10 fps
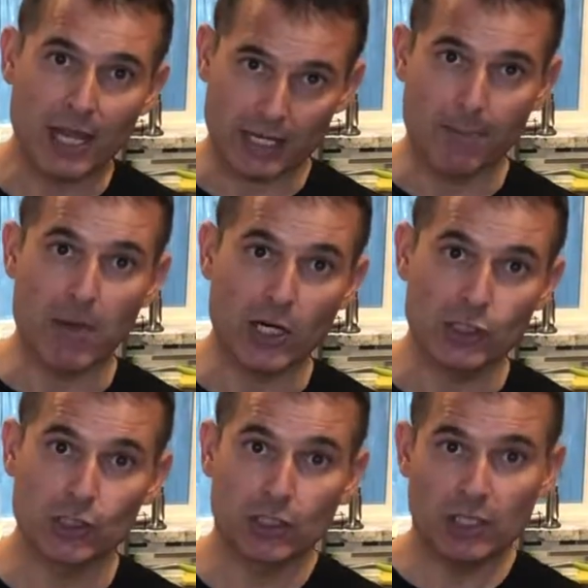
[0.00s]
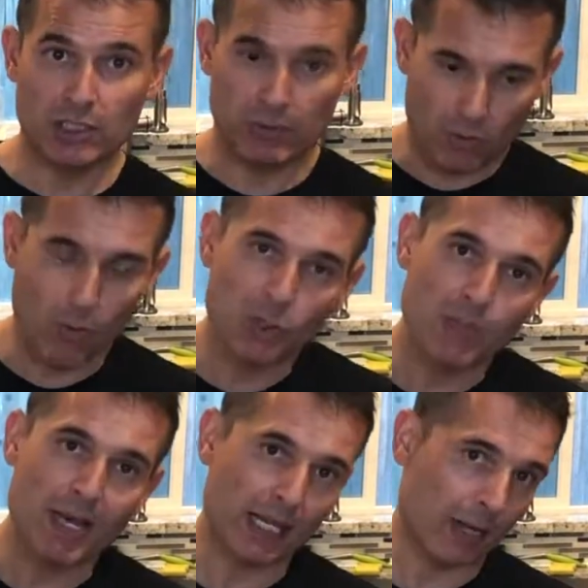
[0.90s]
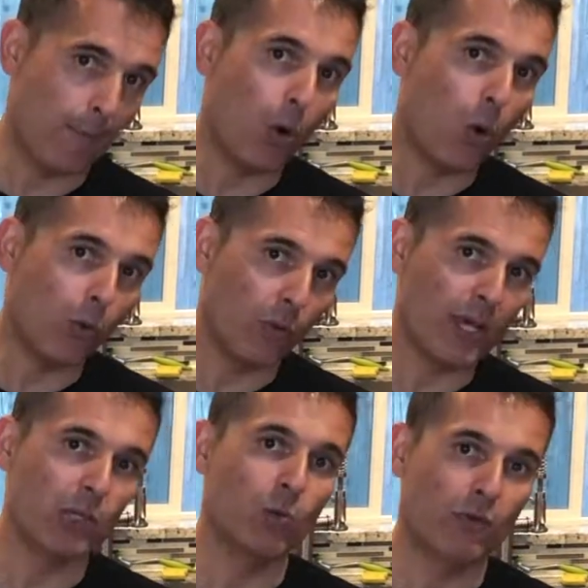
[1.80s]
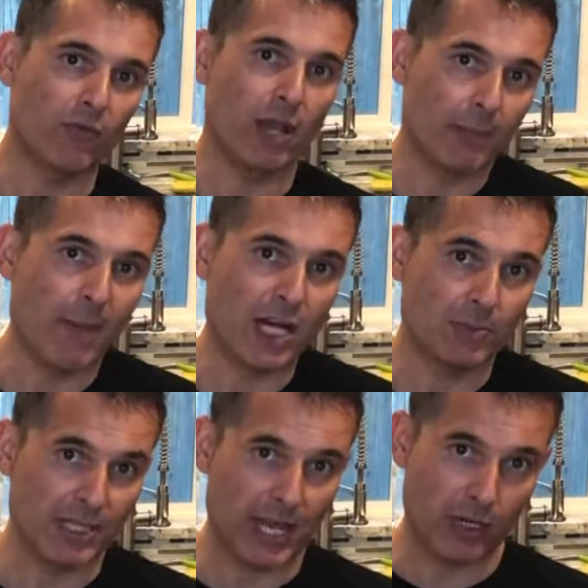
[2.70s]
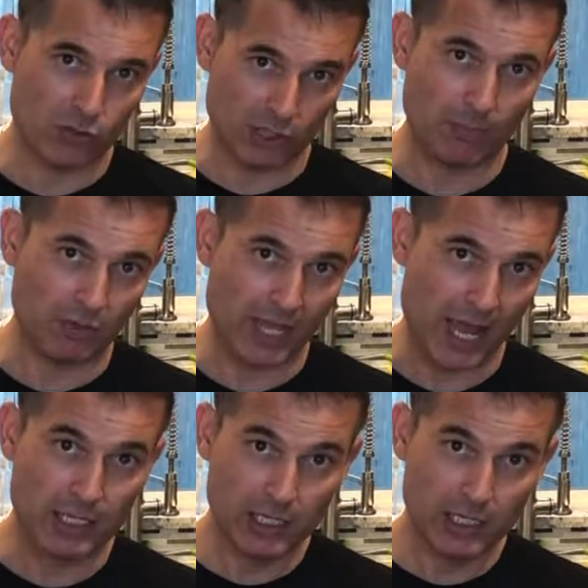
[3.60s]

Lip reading: like a mush, to almost make like a bowl the way you would for like mashed potatoes, and put that